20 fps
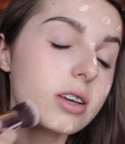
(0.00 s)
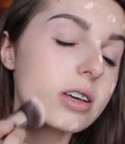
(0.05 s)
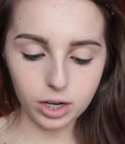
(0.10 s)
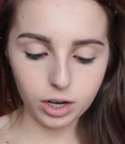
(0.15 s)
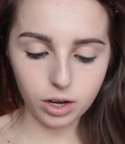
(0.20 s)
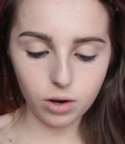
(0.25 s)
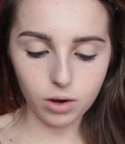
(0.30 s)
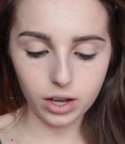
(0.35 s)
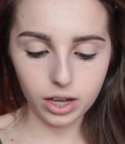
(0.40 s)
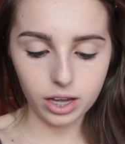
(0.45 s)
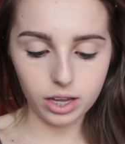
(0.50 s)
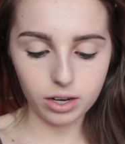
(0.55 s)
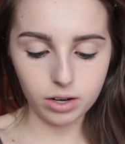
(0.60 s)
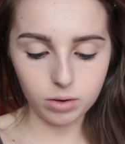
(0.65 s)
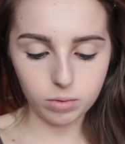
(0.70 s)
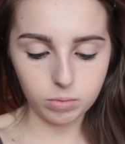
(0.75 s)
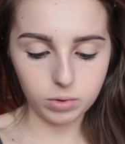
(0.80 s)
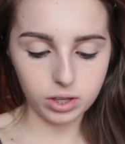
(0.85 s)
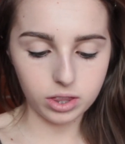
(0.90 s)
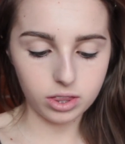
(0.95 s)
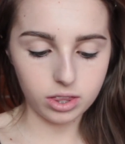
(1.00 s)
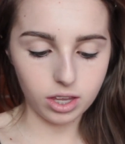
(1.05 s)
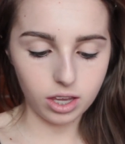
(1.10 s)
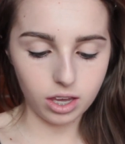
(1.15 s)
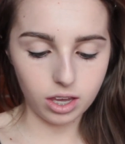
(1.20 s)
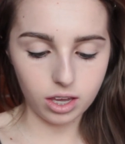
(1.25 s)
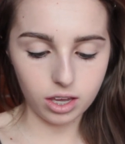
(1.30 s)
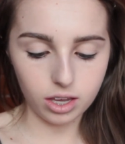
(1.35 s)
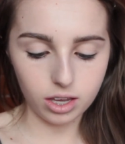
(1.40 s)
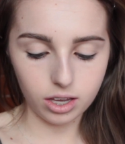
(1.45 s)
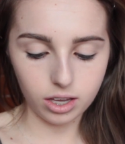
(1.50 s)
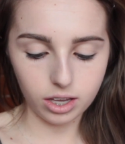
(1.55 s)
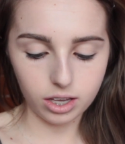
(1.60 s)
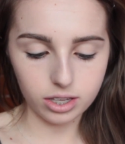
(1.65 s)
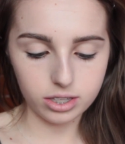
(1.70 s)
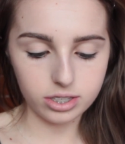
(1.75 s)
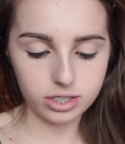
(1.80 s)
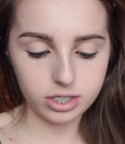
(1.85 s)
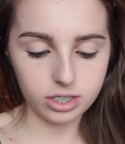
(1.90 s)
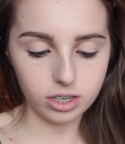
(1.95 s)
I'm going to go in with the
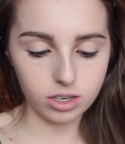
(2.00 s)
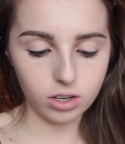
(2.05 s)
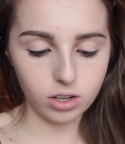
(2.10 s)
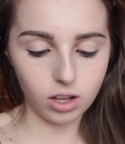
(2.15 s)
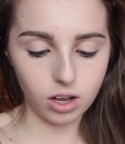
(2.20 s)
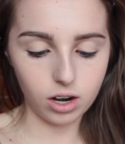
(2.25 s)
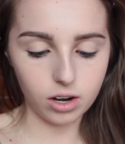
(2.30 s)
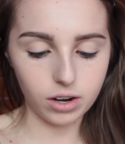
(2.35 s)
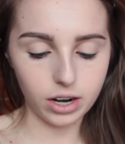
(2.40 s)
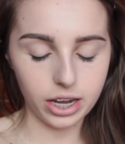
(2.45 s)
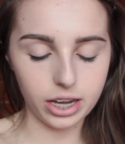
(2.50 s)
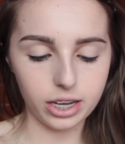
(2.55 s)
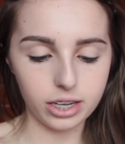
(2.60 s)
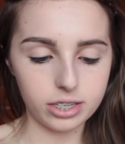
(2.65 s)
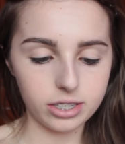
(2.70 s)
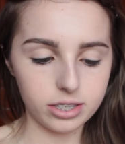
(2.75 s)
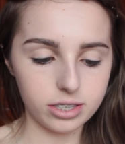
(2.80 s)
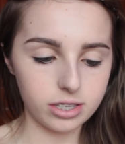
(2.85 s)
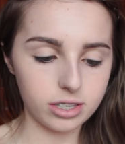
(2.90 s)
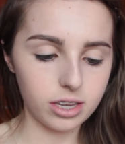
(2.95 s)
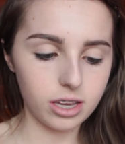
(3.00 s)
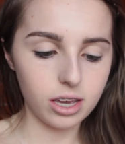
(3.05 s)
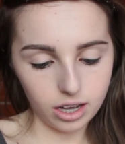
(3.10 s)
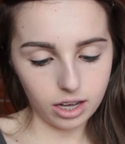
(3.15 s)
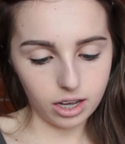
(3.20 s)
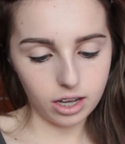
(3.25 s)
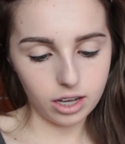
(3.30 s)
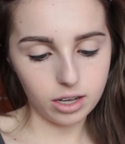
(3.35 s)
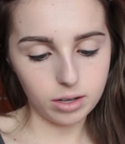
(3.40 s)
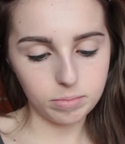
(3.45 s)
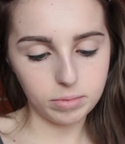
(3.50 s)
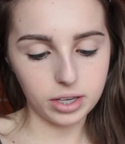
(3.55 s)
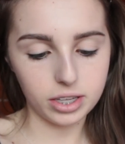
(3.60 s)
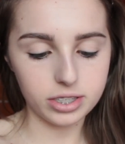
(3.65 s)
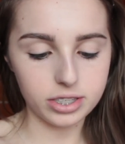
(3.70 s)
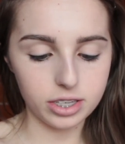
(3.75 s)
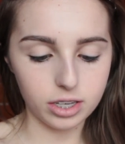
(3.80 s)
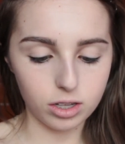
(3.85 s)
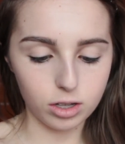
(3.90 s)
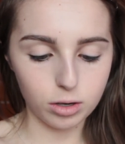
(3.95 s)
Conceal RX
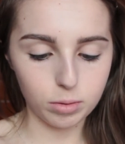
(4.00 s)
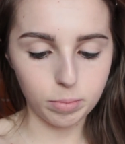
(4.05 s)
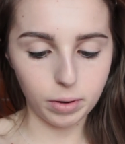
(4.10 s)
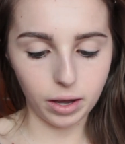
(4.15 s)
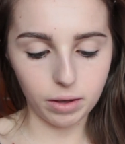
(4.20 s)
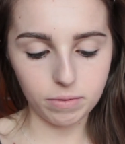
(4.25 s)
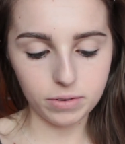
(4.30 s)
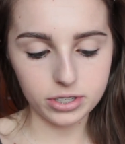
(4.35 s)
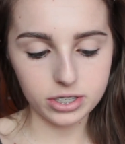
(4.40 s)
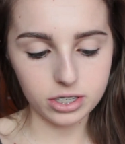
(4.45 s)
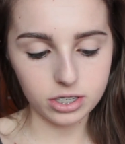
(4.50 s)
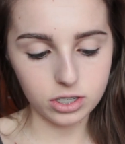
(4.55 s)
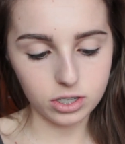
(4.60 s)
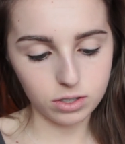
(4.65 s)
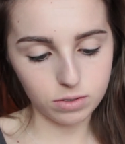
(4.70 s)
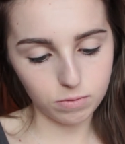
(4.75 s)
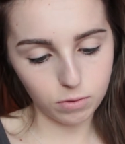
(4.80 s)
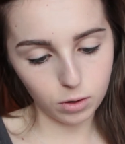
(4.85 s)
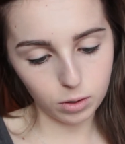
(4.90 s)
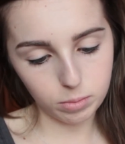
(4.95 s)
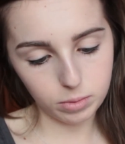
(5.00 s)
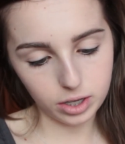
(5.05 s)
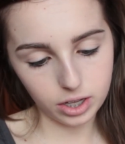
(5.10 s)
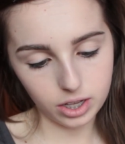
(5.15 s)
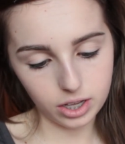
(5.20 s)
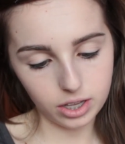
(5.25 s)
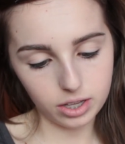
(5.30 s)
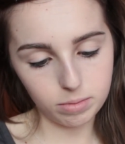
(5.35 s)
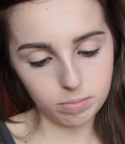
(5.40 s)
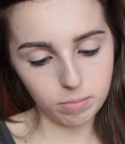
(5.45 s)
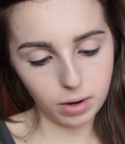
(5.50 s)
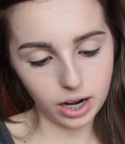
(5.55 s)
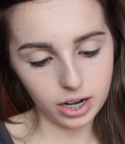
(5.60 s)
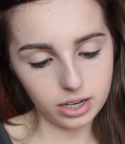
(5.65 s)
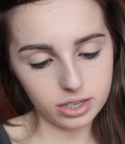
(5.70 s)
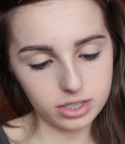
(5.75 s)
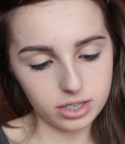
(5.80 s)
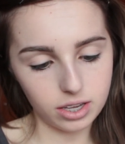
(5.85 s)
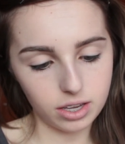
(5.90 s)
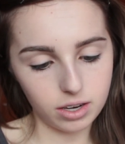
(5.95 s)
concealer by Physicians Formula, and
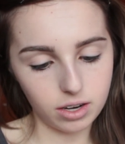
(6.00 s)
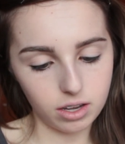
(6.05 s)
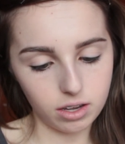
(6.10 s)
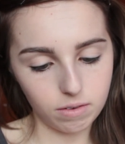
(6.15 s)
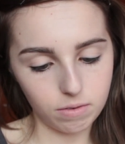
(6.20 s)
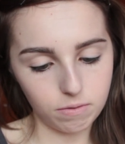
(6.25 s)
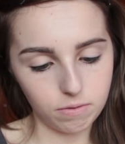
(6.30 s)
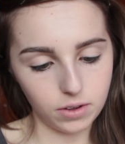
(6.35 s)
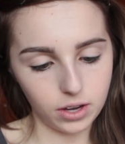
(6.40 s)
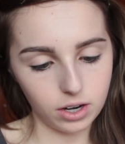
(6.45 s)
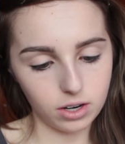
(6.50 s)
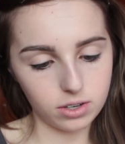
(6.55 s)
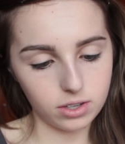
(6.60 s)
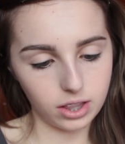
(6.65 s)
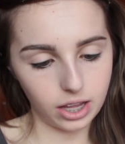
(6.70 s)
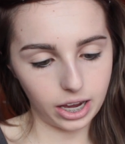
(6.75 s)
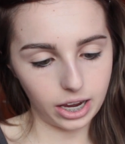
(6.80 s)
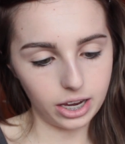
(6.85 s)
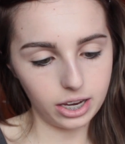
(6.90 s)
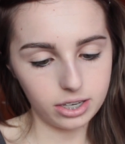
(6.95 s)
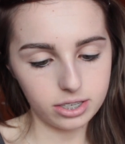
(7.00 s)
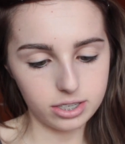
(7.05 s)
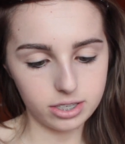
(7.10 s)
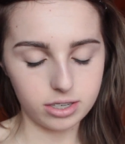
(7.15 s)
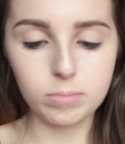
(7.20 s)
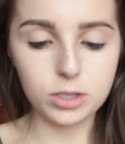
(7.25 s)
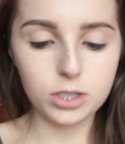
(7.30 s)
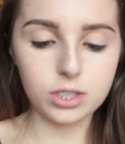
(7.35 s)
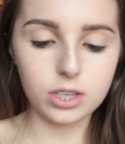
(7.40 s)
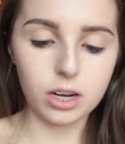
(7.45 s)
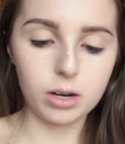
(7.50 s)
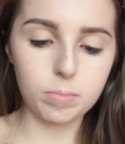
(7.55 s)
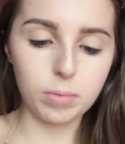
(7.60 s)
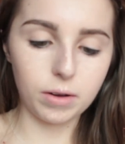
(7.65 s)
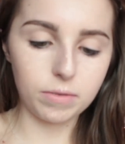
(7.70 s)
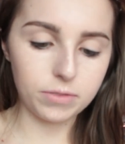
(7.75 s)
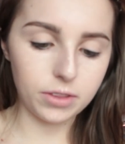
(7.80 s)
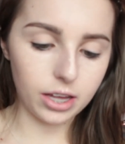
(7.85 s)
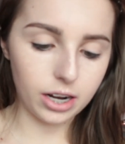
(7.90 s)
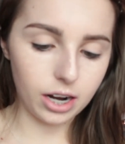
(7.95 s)
mine is in Fair Light. I'm just going to
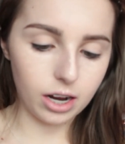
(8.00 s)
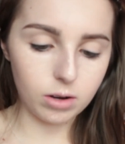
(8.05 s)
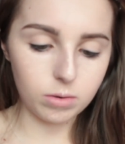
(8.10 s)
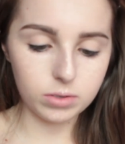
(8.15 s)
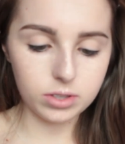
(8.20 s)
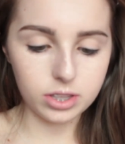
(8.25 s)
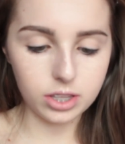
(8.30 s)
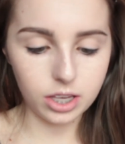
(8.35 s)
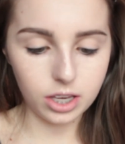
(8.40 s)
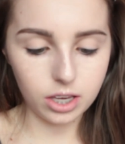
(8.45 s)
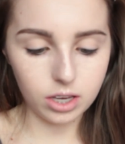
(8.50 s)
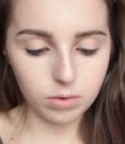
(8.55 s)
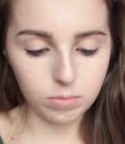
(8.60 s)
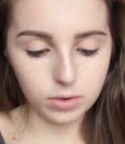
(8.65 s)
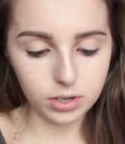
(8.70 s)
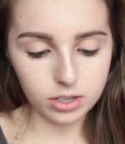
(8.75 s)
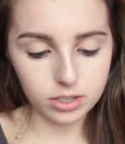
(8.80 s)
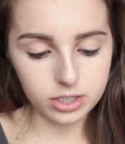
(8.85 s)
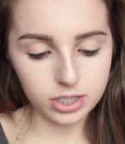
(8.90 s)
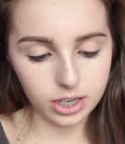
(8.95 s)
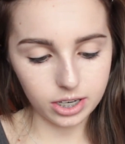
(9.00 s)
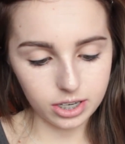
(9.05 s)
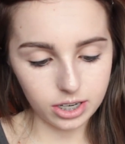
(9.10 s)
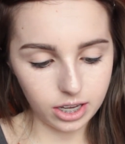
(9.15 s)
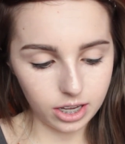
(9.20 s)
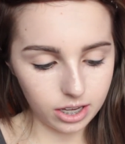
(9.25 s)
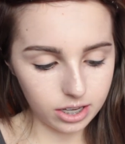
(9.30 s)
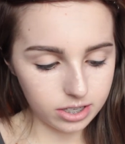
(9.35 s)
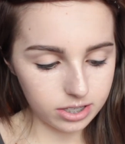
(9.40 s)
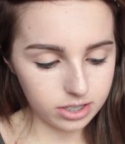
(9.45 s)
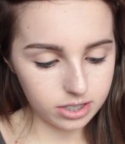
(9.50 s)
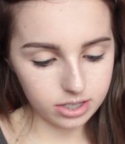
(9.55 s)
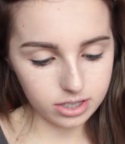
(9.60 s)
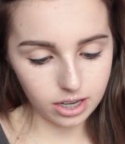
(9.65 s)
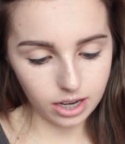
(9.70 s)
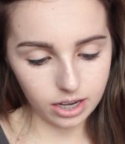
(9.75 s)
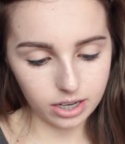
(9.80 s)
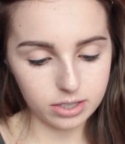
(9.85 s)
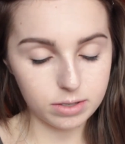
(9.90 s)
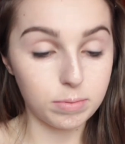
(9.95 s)
buff that out with the Real Techniques
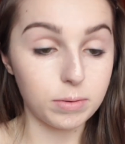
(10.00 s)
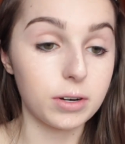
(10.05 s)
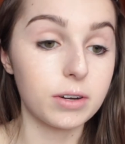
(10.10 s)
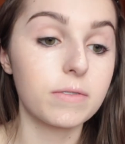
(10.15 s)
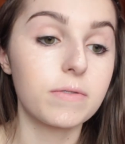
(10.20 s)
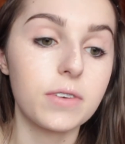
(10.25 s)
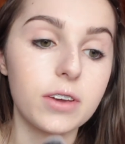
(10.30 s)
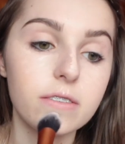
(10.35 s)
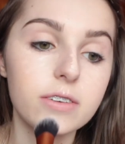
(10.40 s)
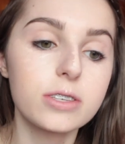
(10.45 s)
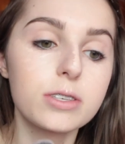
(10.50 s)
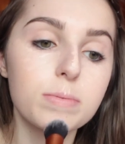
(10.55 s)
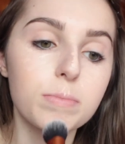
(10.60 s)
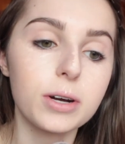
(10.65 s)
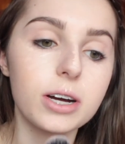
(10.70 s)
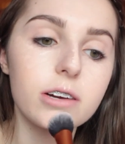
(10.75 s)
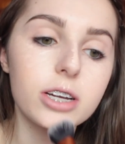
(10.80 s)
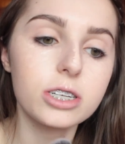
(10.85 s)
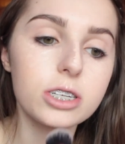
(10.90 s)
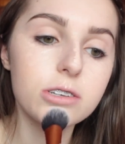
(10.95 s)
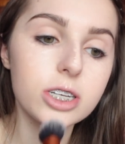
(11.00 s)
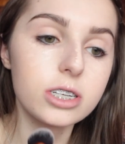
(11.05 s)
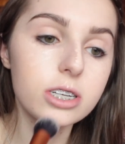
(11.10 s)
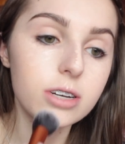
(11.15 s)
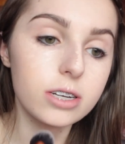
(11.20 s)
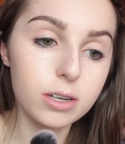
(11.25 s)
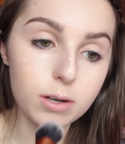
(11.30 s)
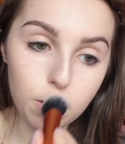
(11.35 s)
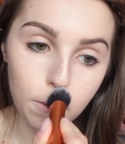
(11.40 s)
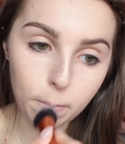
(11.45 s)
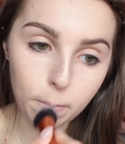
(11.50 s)
Expert Face Brush.